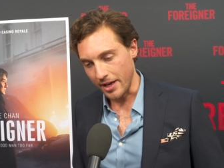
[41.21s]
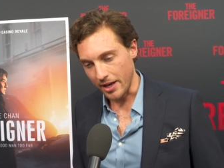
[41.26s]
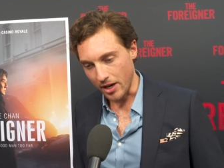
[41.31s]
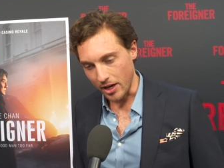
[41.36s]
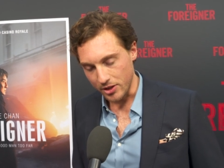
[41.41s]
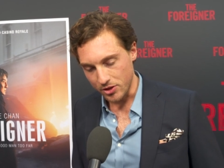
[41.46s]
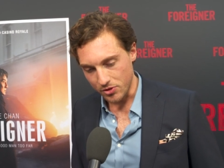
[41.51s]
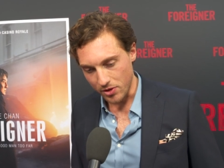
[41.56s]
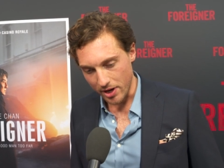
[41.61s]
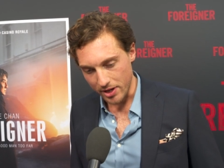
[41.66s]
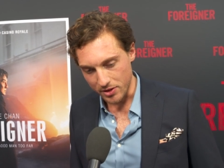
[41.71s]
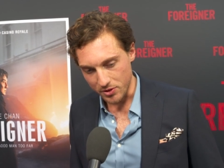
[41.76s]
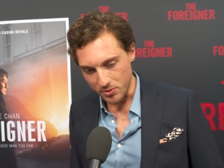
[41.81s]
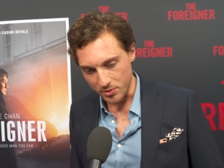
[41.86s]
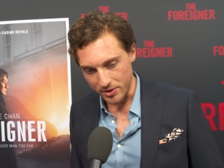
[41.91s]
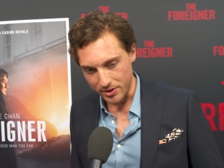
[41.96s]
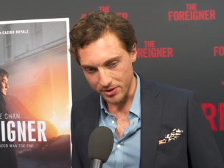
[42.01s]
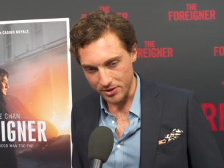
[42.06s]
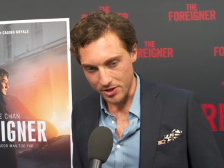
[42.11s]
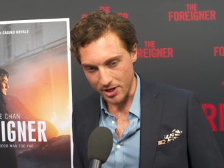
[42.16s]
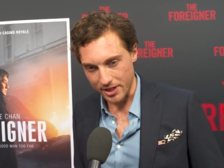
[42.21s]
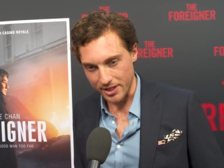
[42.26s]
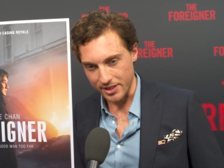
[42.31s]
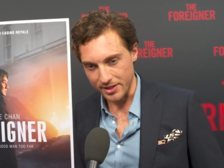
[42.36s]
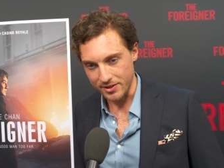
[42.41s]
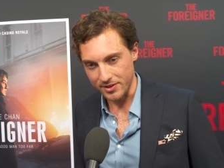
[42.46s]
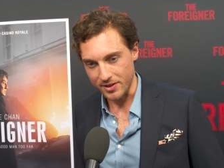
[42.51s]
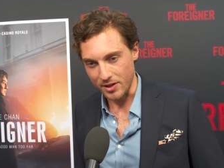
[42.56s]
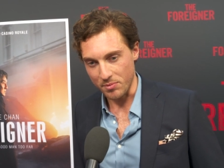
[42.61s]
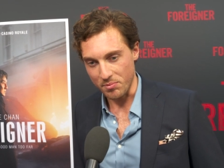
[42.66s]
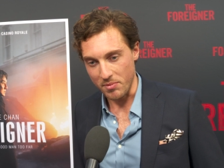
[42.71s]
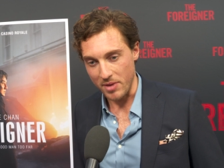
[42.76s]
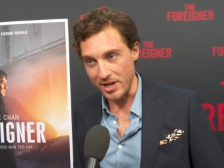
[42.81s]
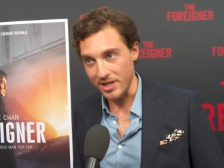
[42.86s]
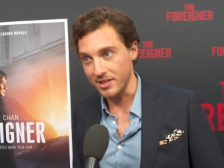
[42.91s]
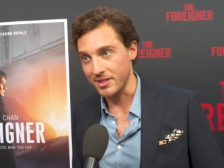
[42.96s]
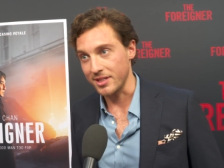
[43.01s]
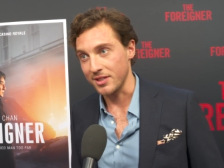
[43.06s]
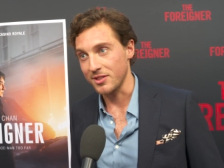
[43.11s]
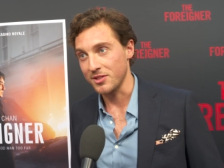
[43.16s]
I trained with Jackie's
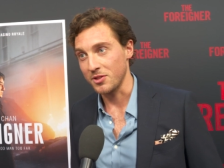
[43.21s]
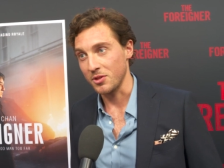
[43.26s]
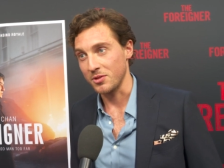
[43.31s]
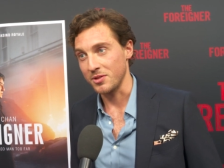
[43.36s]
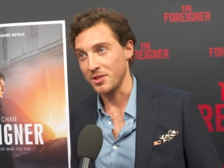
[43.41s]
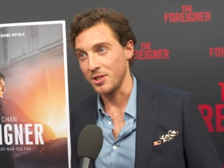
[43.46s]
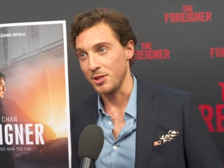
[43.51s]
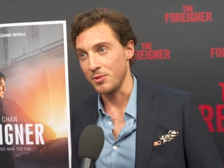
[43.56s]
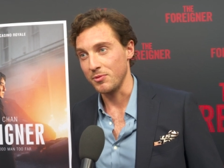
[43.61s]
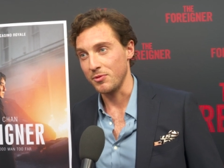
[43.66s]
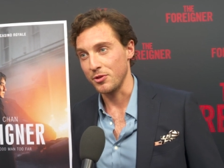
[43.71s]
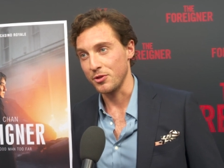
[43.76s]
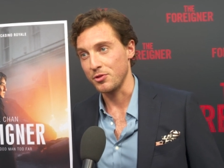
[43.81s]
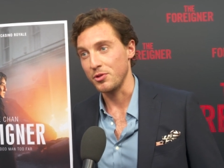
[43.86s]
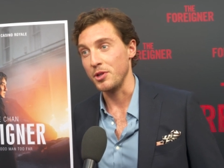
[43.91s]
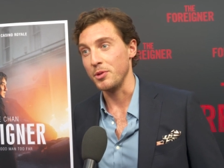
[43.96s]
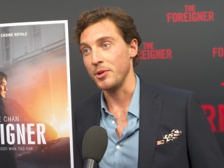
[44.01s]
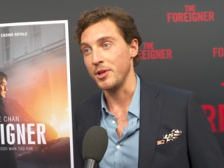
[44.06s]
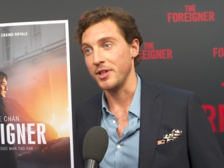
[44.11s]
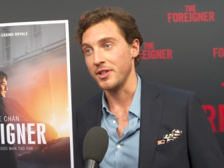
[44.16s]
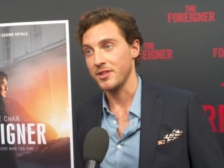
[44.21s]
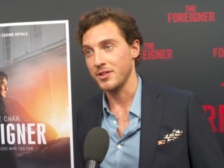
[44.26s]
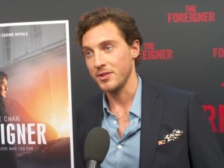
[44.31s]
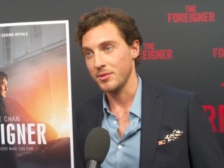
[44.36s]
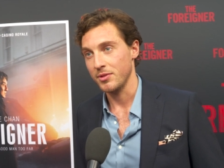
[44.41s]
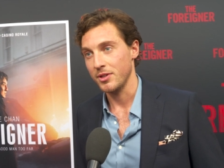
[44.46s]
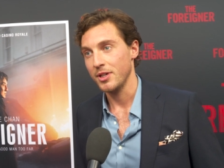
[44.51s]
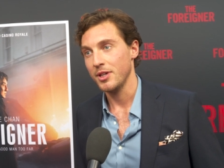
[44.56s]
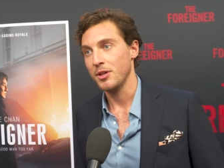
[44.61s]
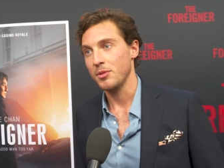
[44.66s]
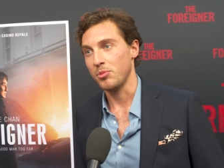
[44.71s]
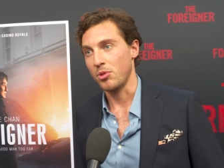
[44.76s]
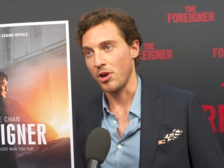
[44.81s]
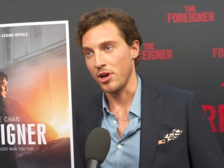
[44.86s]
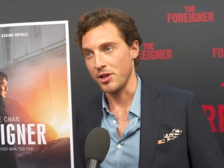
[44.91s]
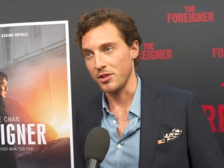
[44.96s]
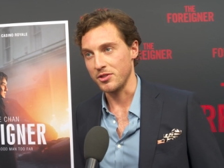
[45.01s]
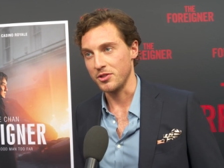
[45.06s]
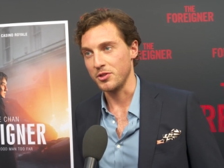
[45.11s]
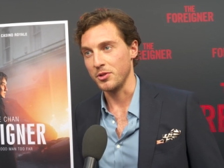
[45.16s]
amazing stunt team for three weeks
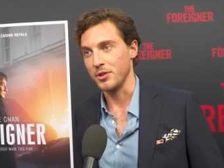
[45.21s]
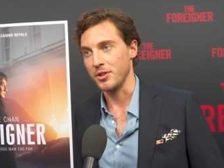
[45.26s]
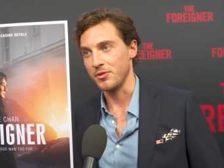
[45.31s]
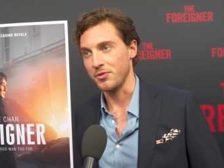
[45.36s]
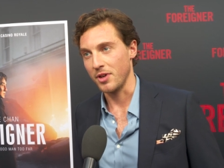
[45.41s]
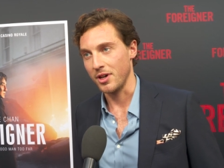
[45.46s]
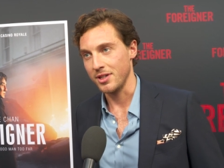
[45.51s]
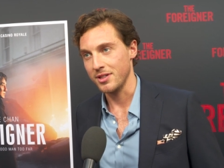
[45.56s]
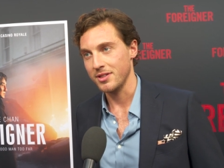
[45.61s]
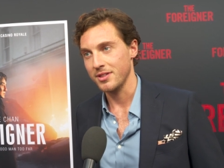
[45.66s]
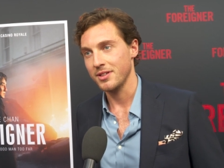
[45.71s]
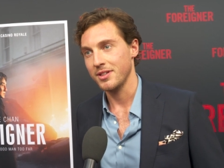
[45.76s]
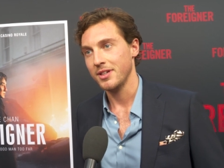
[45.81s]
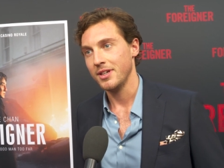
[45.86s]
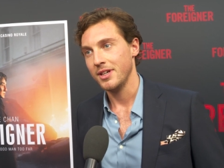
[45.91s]
prior to doing the fight.